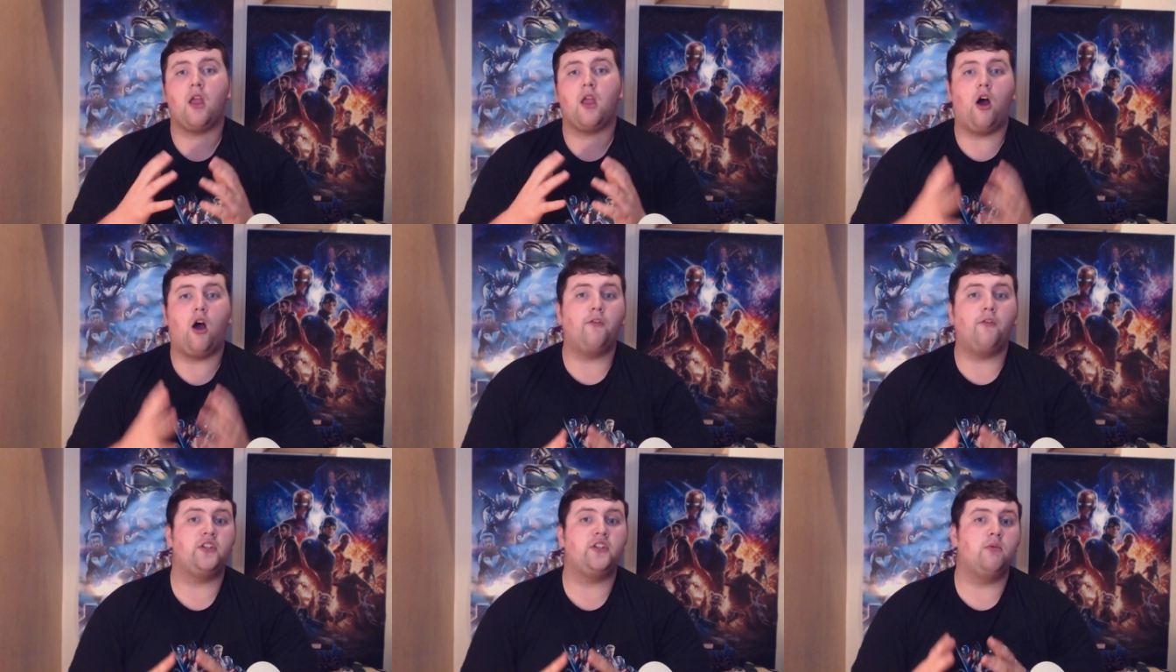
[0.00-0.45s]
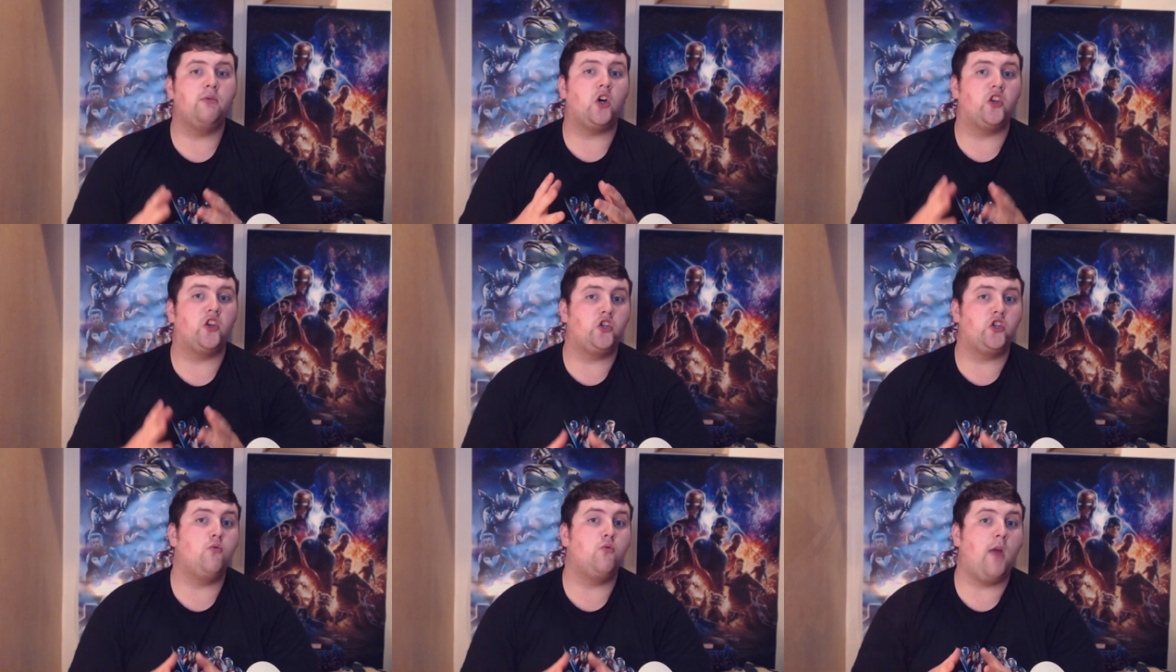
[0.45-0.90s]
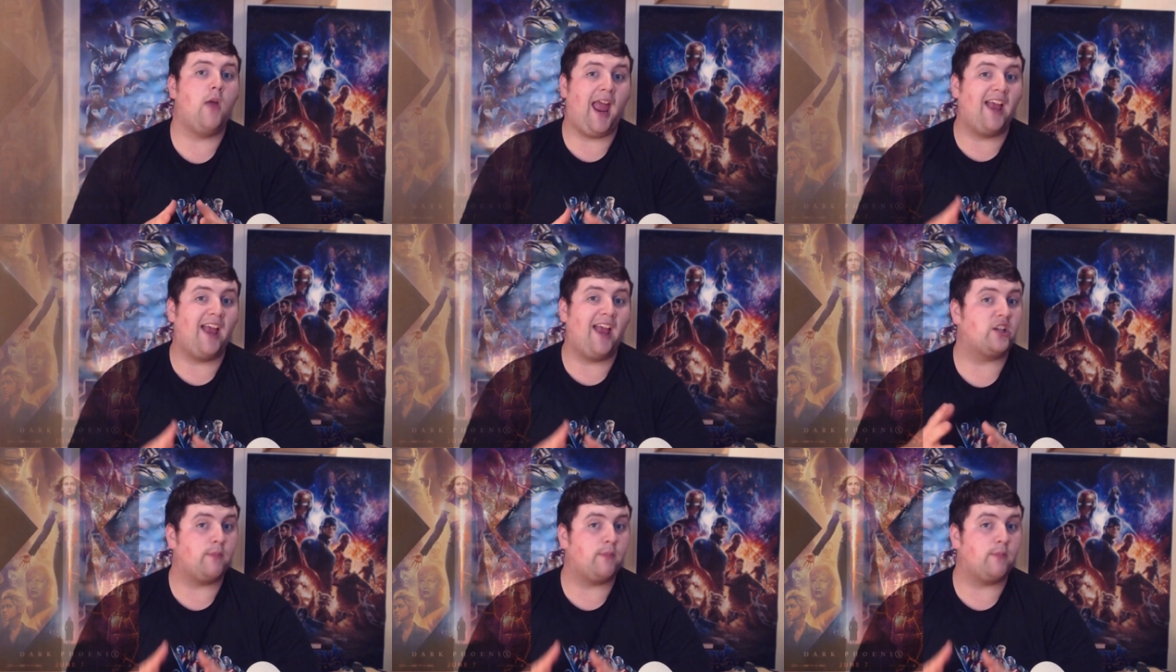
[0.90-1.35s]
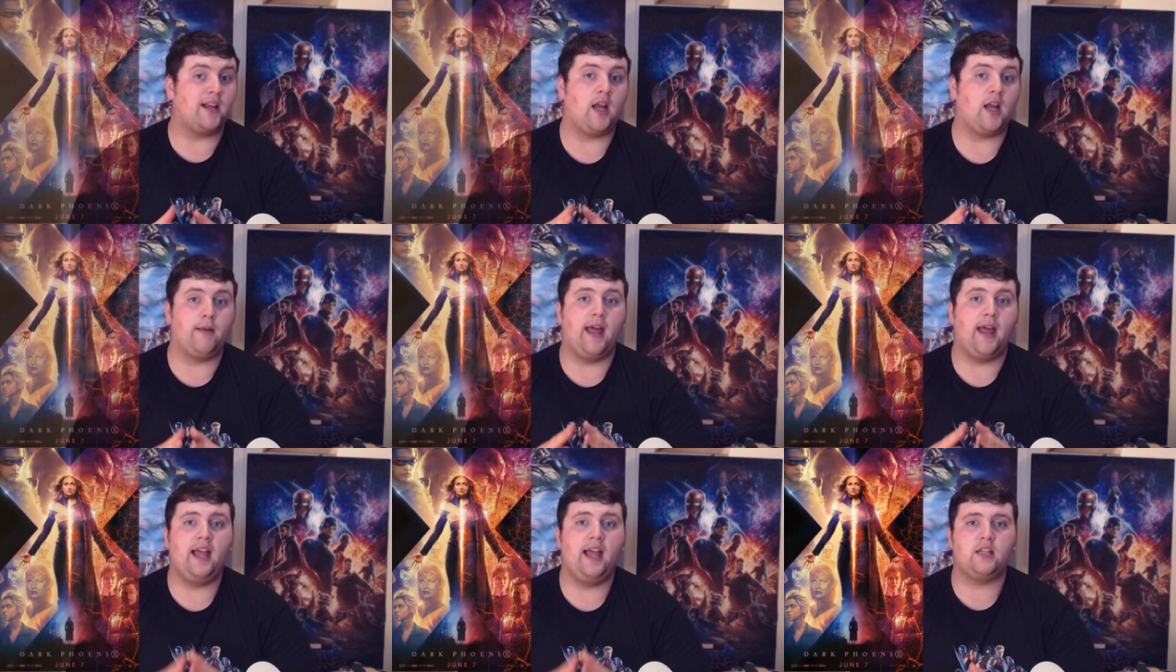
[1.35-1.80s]
Obviously, we've got the new X-Men
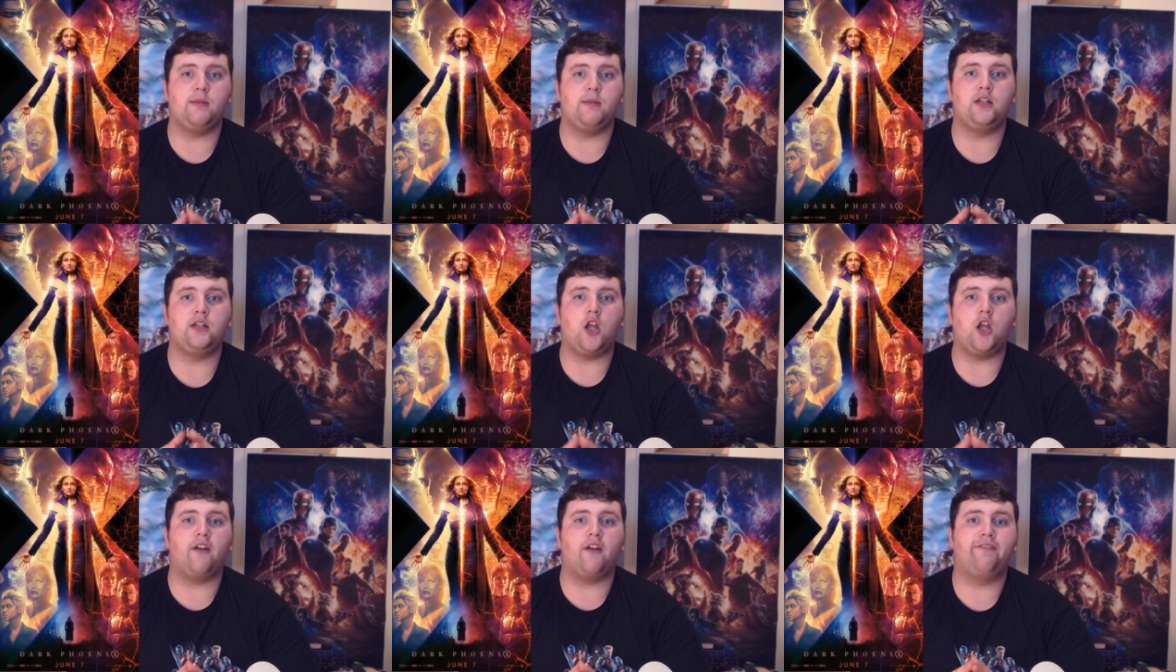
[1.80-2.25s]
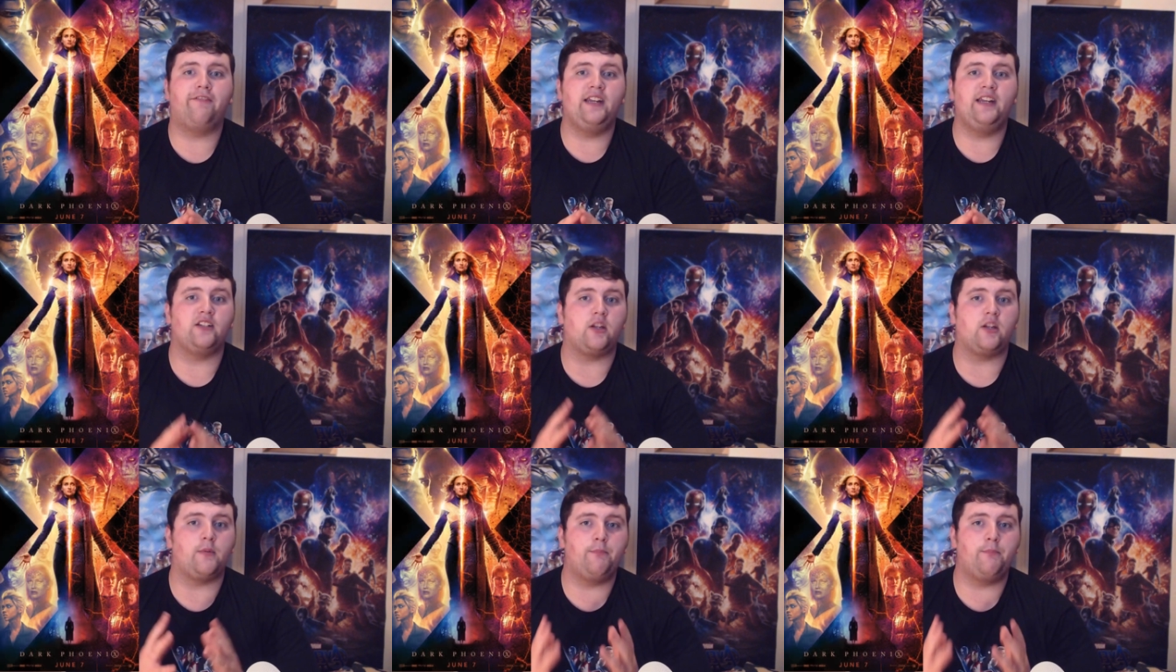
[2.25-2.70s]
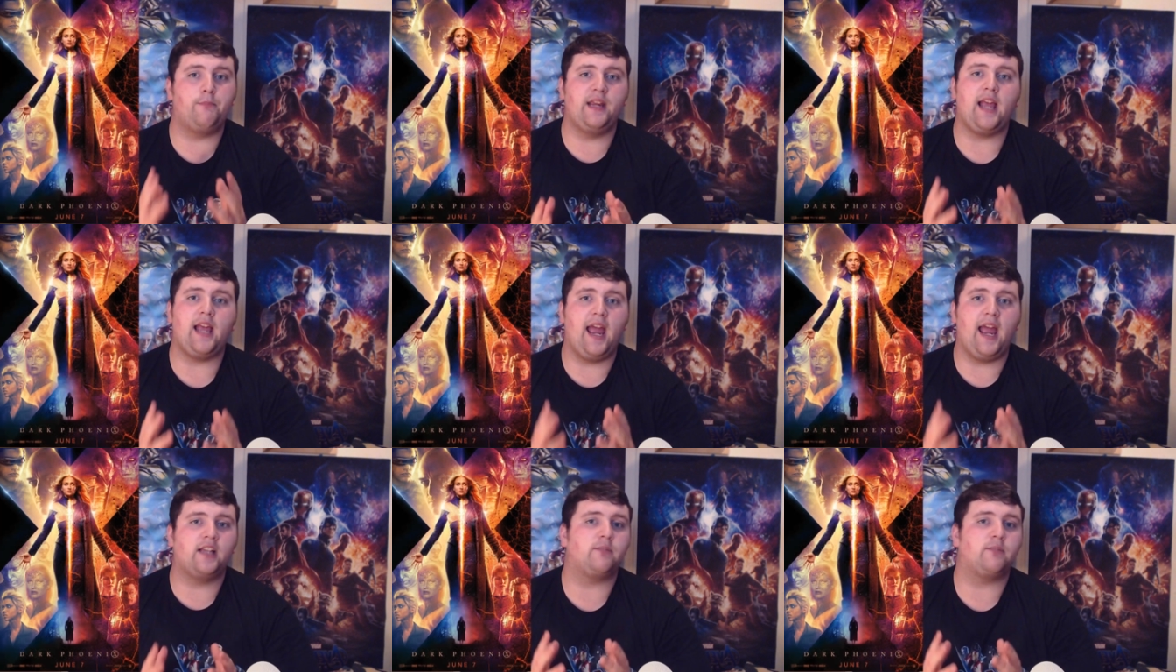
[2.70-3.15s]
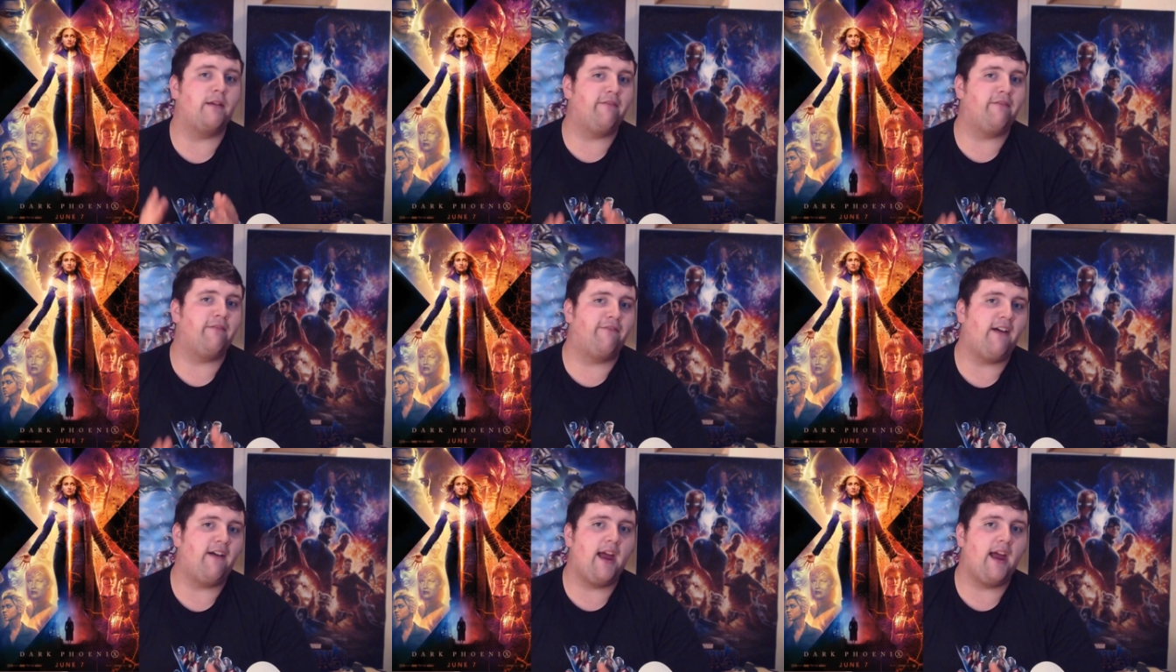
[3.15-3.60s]
coming out, X-Men Dark Phoenix. I'm a big X-Men
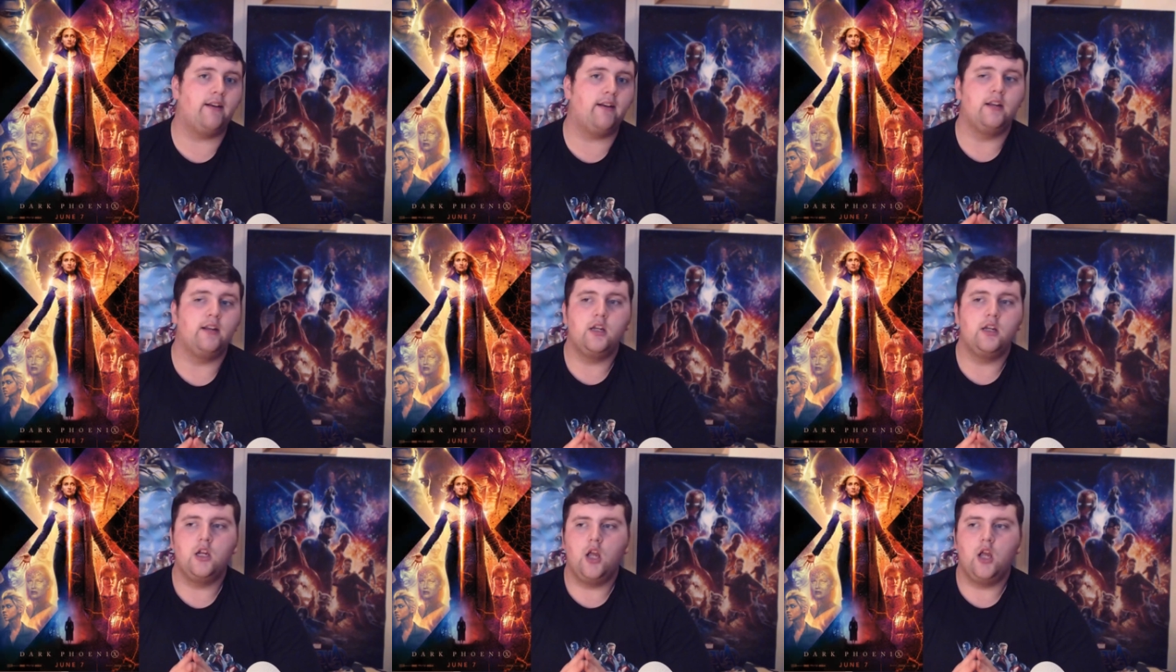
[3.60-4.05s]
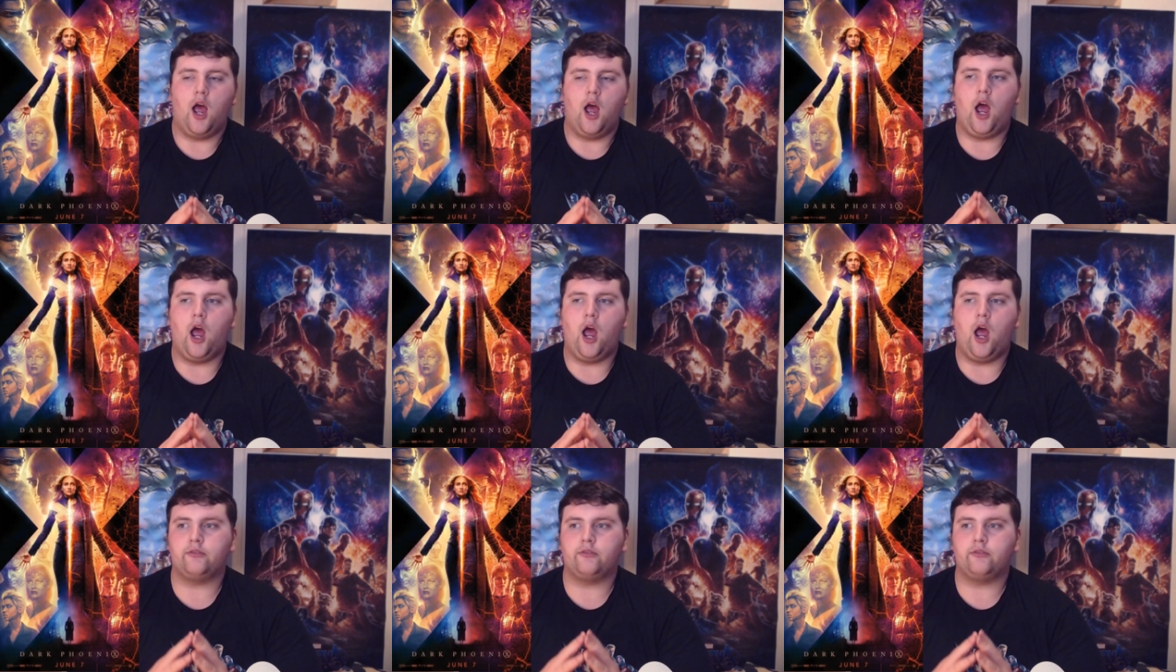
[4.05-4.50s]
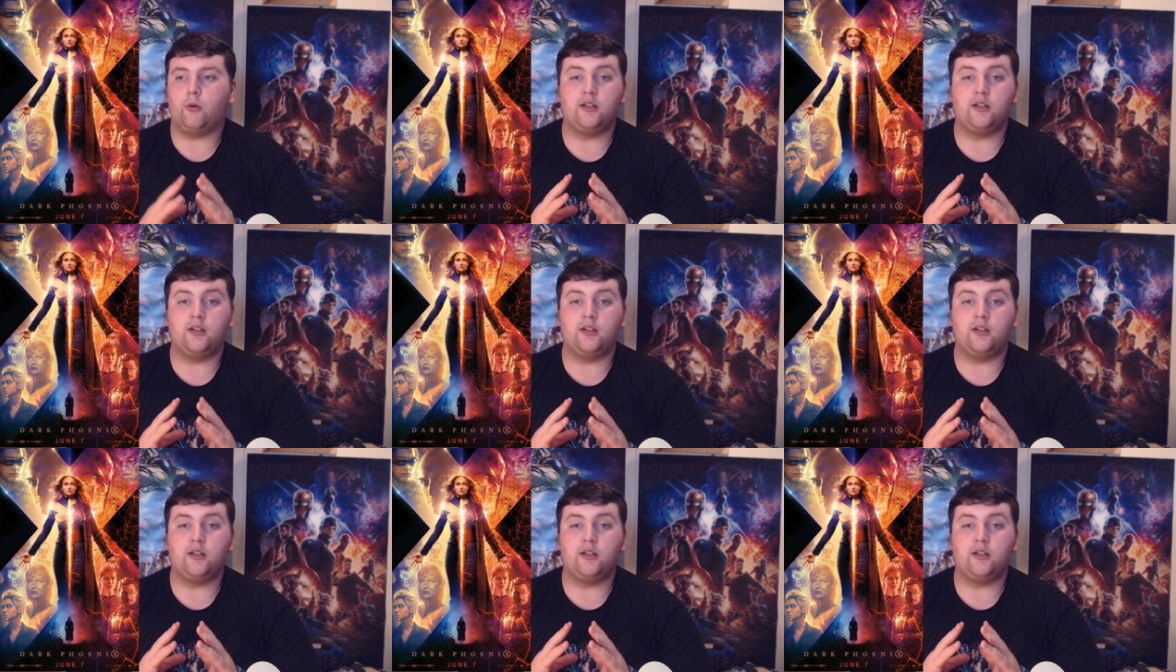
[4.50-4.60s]
fan, uh, so